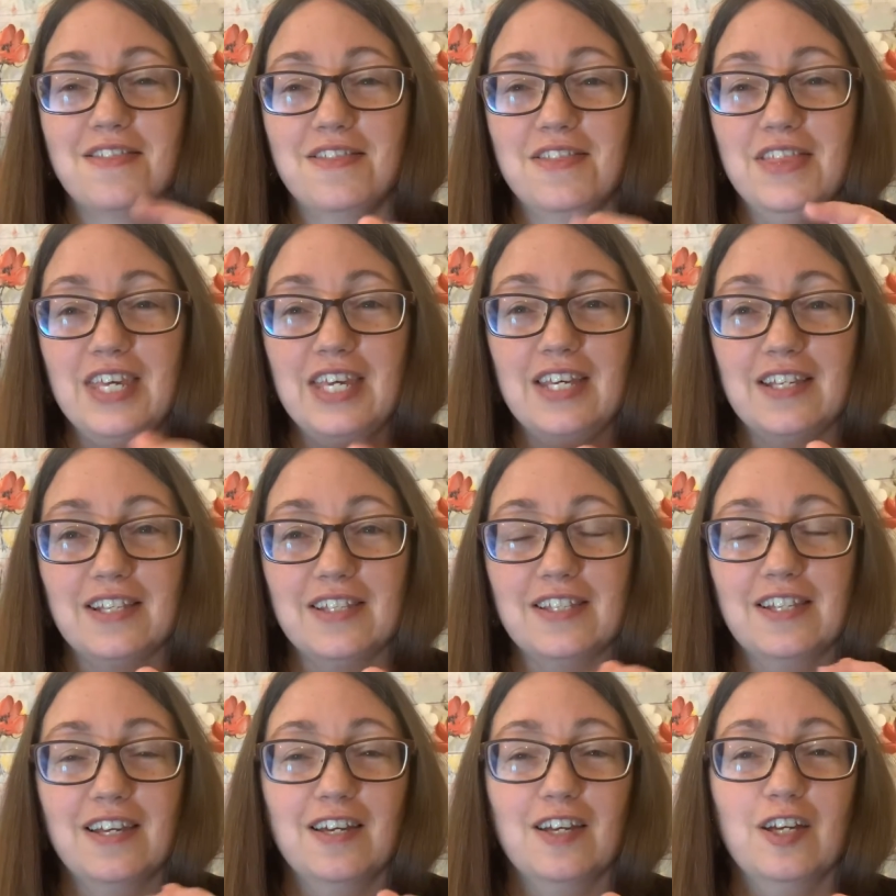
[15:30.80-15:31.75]

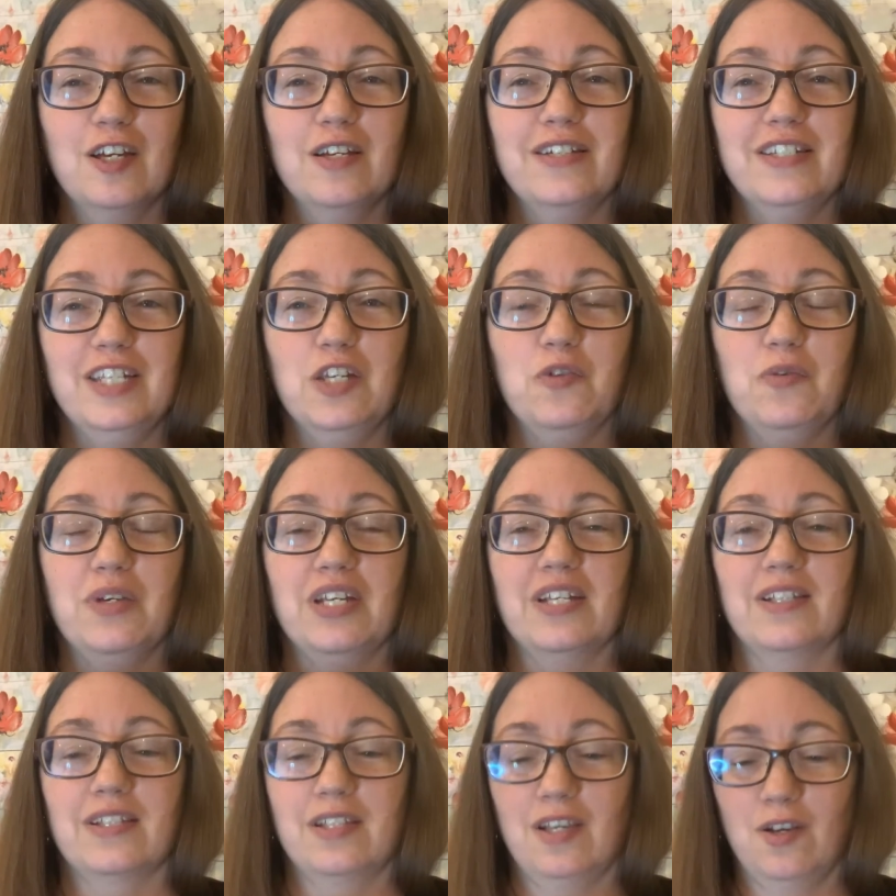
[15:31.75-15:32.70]
this
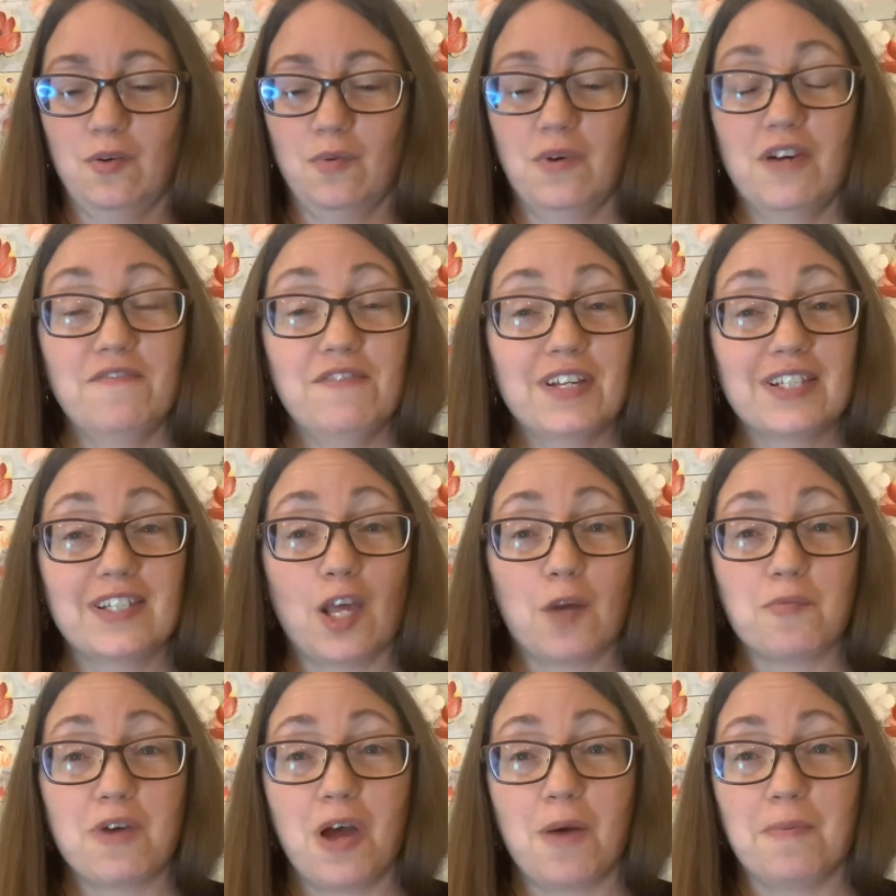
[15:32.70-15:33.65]
decrease will fix
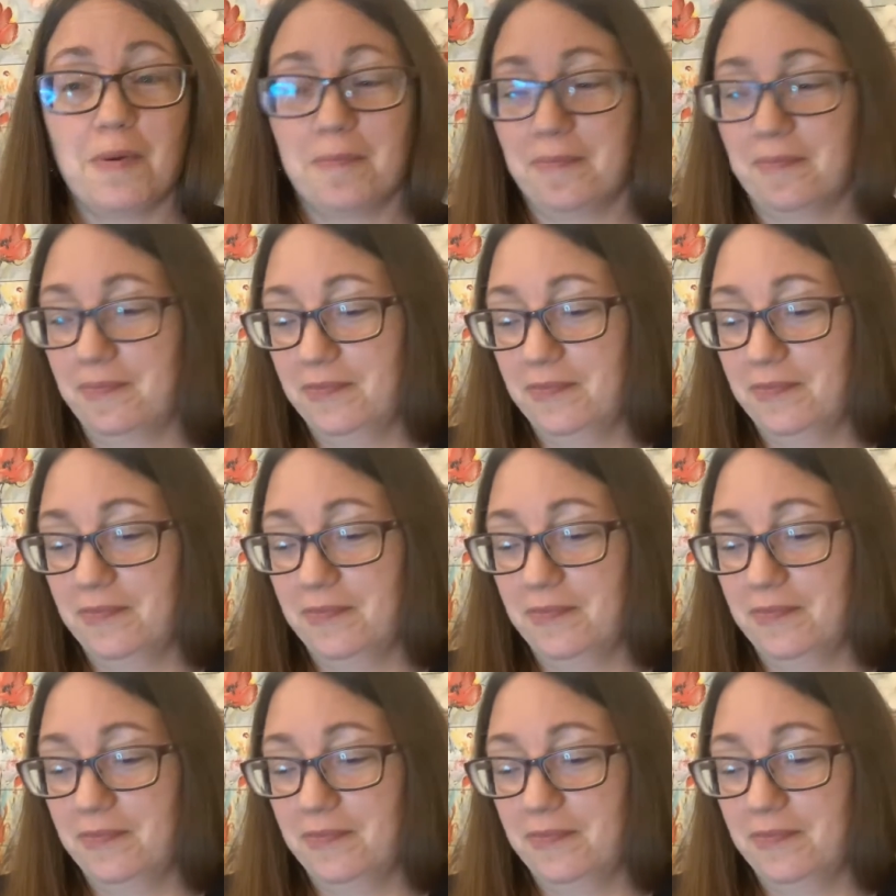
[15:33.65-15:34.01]
that problem.